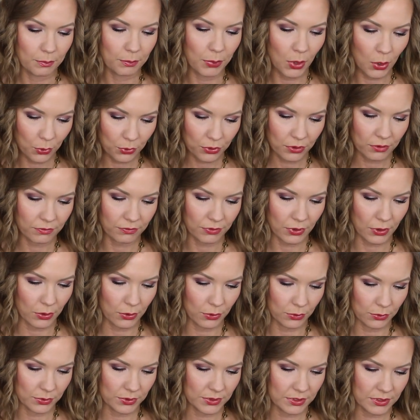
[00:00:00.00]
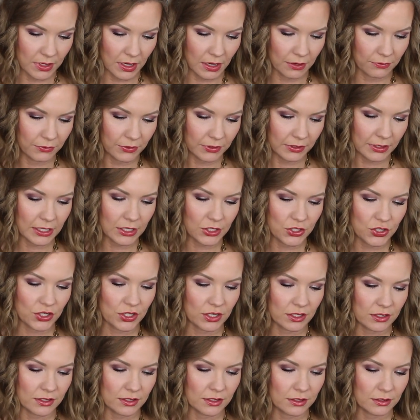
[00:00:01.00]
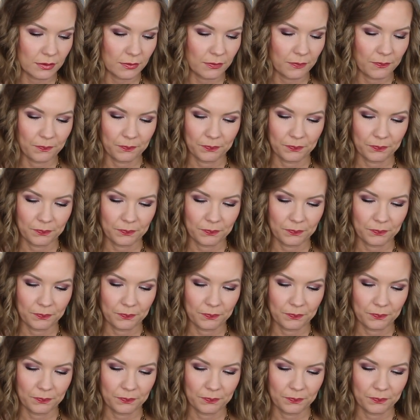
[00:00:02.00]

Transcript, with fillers: both of those, I feel like just